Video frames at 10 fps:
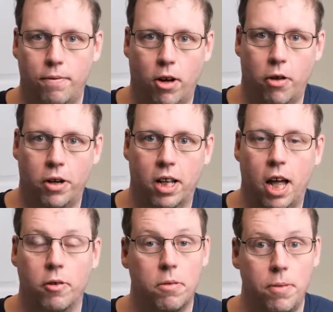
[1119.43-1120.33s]
following
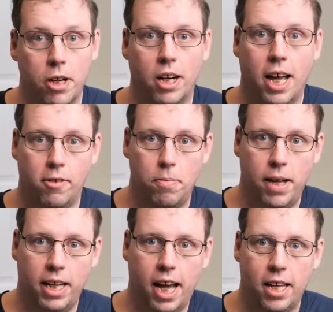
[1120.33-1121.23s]
along with me, you're going to have to
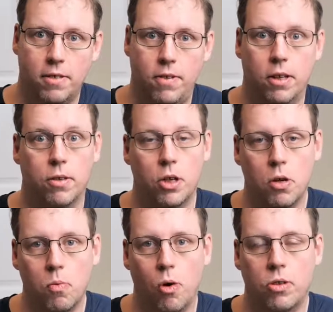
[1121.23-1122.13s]
pay a gas fee, although
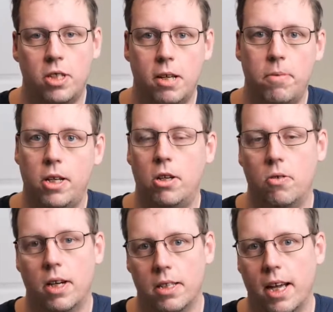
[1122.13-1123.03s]
you won't see me
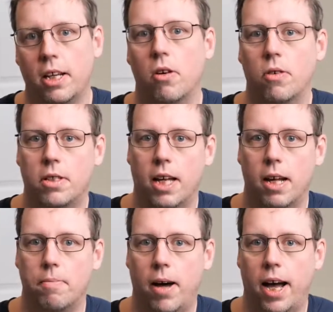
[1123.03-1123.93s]
do it as I go and set
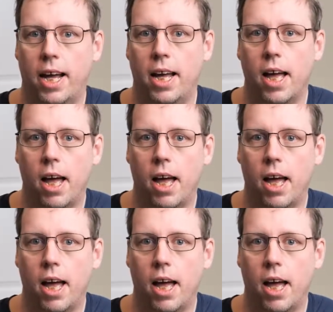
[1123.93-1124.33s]
up my